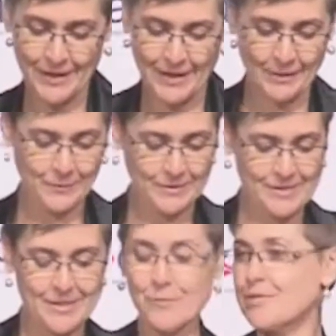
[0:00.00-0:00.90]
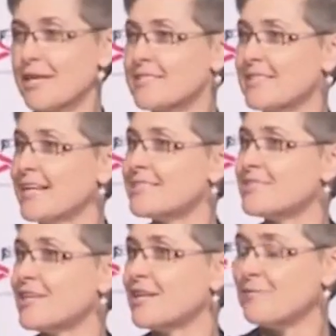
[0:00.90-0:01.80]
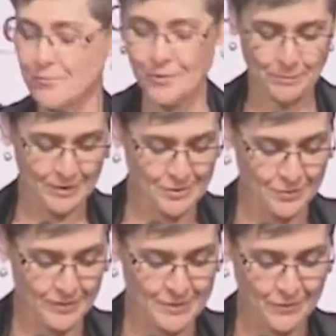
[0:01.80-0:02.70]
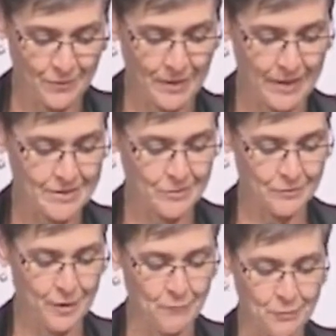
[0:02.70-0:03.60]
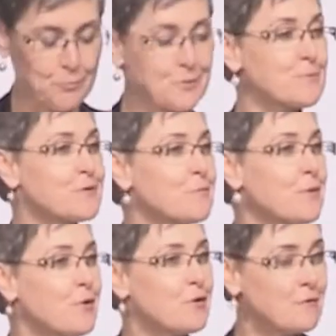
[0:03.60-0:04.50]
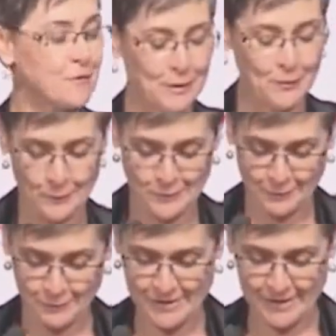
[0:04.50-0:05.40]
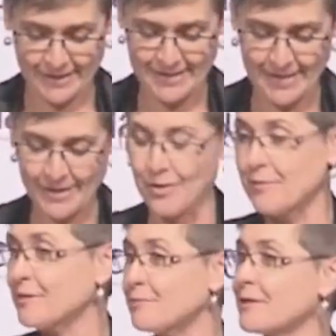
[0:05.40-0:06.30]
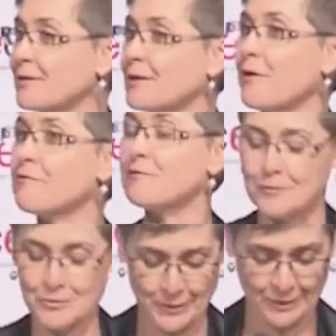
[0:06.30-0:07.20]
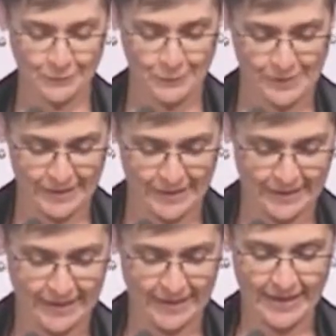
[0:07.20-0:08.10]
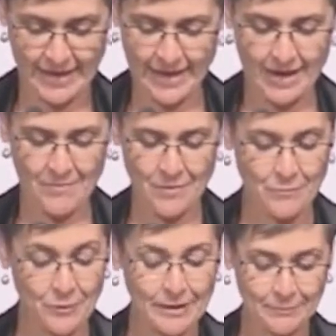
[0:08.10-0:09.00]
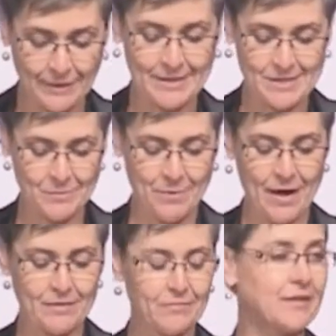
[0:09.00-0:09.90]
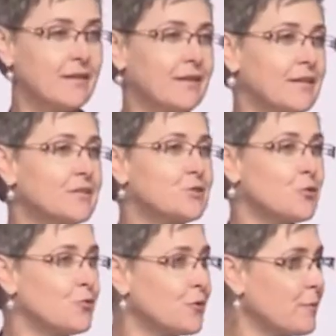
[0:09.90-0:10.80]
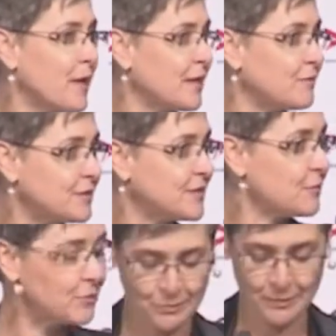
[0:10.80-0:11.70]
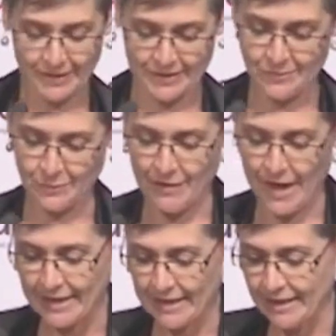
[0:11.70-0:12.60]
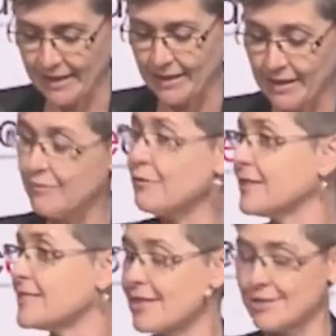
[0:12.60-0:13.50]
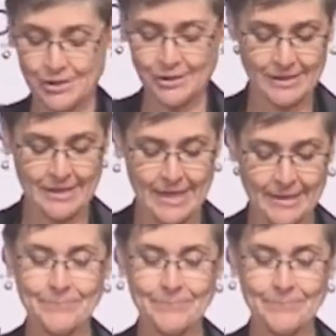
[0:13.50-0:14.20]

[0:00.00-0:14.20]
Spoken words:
And look, distinguished guests, ladies and gentlemen, what a pleasure it is for me to have come from Brisbane to Perth for the launch of CEDA's Economic and Political Overview 2014. I'm really pleased to be part of the extraordinary panel of distinguished speakers that we've had here for our discussion today.